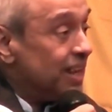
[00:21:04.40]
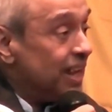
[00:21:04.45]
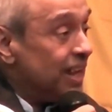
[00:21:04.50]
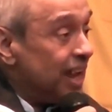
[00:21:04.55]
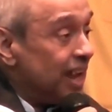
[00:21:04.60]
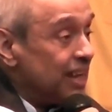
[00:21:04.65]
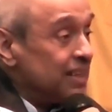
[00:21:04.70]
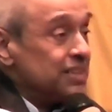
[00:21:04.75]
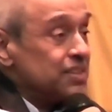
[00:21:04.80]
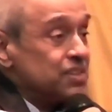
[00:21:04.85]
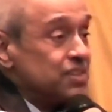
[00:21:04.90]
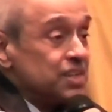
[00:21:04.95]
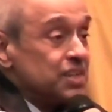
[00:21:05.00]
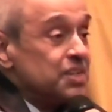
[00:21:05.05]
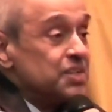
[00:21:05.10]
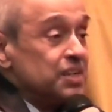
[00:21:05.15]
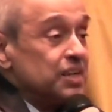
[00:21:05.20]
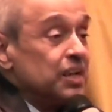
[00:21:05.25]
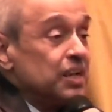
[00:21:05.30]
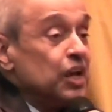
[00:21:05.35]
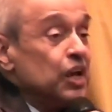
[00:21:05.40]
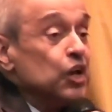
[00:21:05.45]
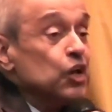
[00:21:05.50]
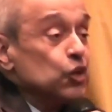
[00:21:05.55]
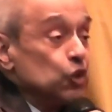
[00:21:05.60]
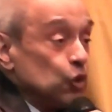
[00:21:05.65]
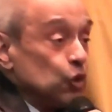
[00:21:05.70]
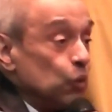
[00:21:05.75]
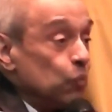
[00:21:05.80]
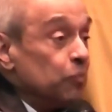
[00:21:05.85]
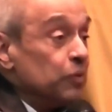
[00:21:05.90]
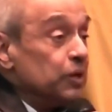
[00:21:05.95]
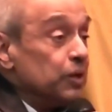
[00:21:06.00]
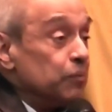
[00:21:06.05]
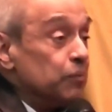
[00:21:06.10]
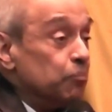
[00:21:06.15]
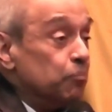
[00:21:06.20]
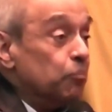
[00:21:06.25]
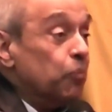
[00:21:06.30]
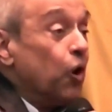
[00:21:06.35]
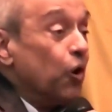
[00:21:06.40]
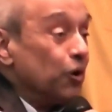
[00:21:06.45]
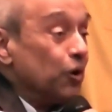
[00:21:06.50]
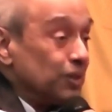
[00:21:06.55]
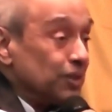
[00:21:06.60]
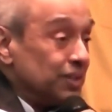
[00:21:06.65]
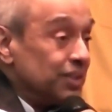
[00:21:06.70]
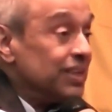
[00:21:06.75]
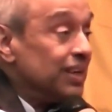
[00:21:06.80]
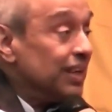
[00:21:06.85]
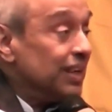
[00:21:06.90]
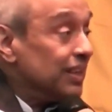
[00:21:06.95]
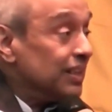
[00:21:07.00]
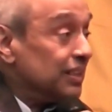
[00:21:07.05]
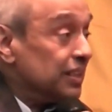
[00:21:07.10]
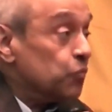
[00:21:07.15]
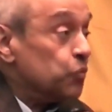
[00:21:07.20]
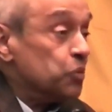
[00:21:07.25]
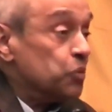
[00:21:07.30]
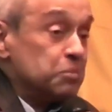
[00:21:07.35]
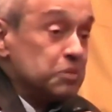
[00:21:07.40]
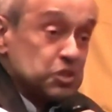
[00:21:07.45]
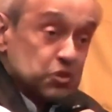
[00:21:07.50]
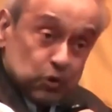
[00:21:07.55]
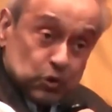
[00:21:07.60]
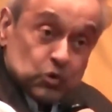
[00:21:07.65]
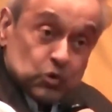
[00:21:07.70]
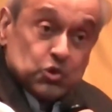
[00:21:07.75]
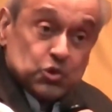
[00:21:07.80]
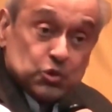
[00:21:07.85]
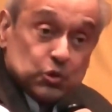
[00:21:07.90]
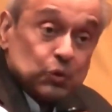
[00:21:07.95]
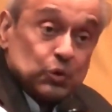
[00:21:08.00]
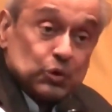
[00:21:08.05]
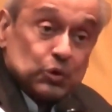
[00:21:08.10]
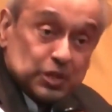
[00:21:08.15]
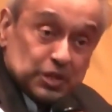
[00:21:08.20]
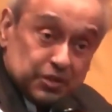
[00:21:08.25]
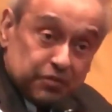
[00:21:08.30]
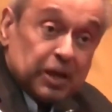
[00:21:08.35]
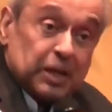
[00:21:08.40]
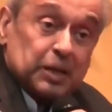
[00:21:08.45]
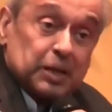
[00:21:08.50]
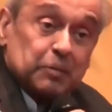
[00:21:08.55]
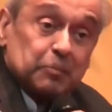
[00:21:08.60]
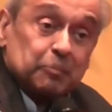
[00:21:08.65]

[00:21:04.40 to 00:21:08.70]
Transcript: and a certain human bond that we must also develop.